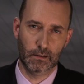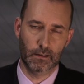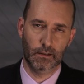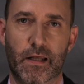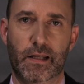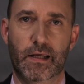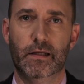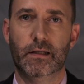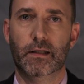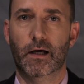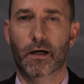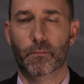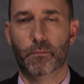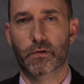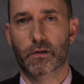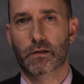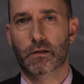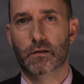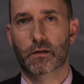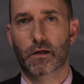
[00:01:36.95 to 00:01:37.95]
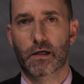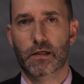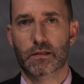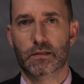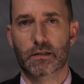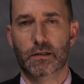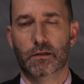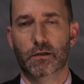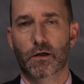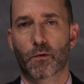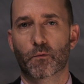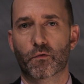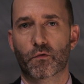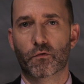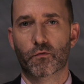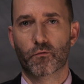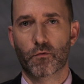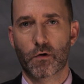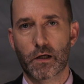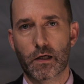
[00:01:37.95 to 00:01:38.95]
and ended up in
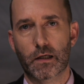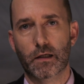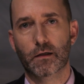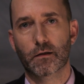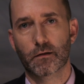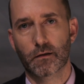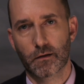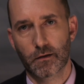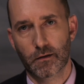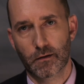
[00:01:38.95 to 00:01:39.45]
1903